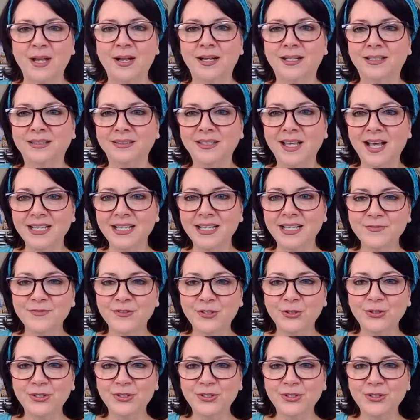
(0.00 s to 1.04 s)
uh, lots
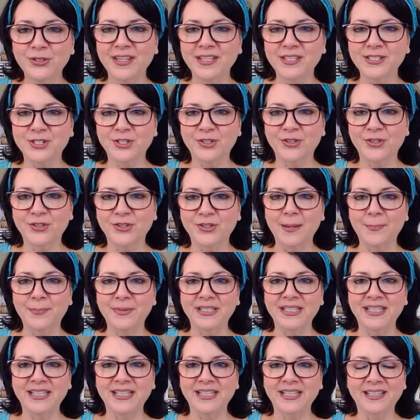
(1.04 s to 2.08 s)
of good things are
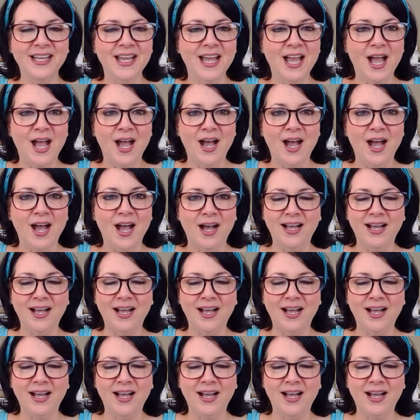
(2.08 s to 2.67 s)
happening.